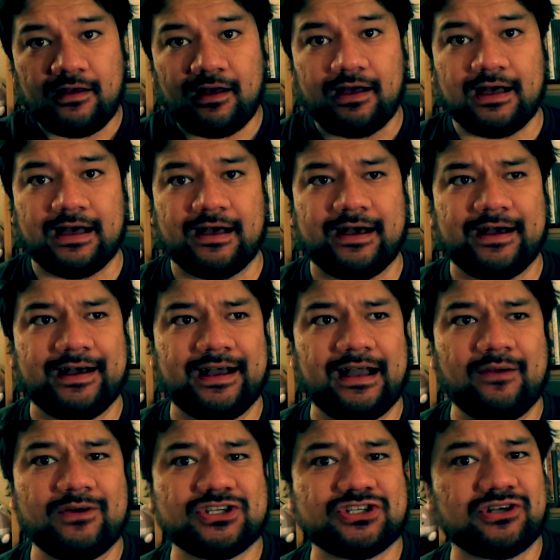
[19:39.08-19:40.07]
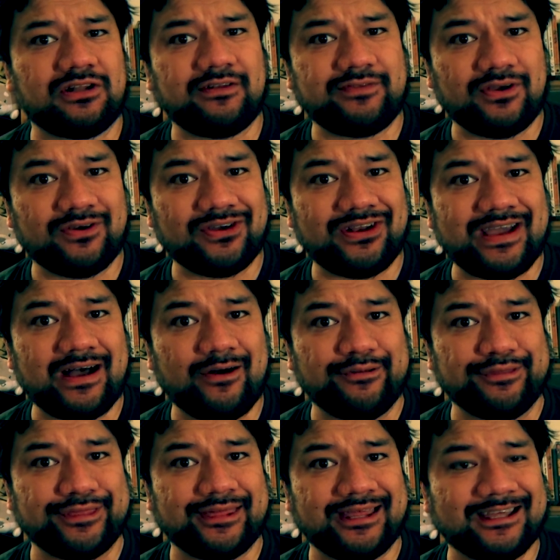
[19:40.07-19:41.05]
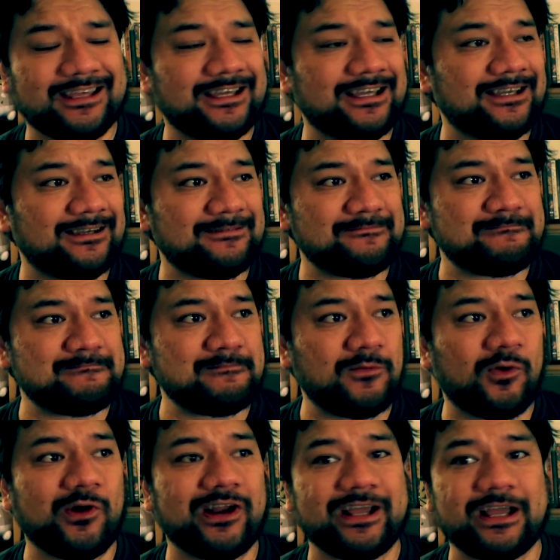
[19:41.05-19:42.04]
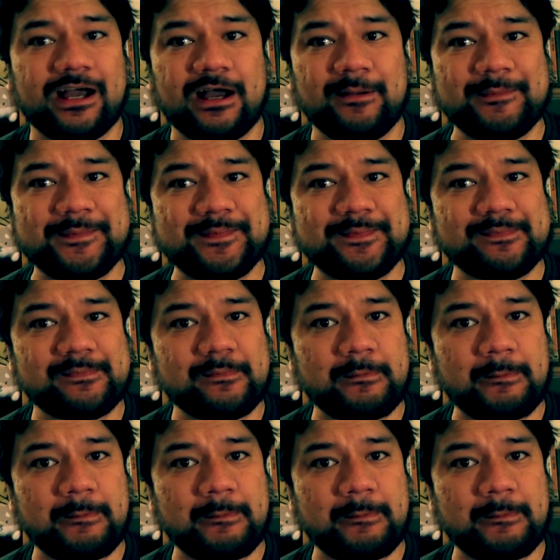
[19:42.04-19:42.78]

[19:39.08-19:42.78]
I wish all of you good health. More to come.